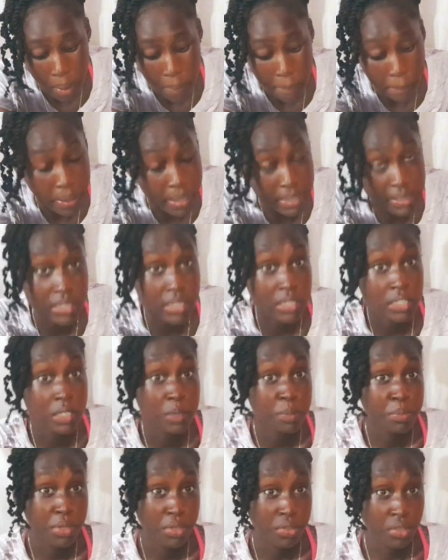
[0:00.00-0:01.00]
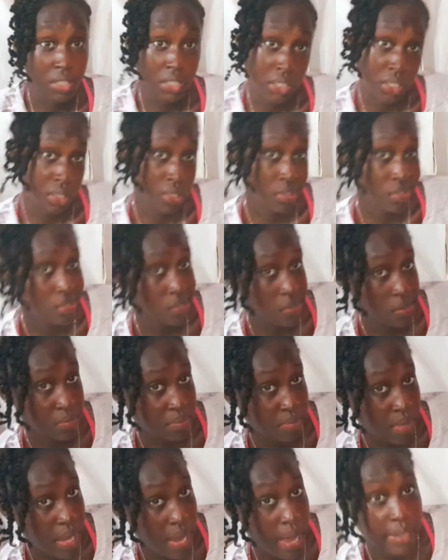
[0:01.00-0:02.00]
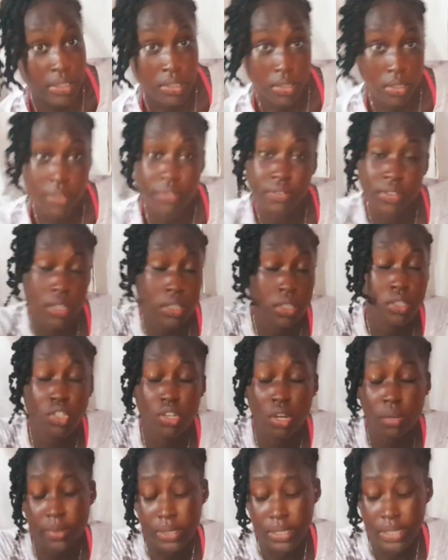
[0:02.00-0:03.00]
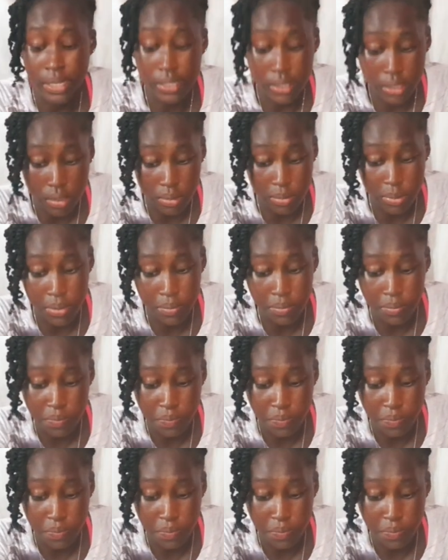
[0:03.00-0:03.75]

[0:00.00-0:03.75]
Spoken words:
Past experiences has definitely traumatized me.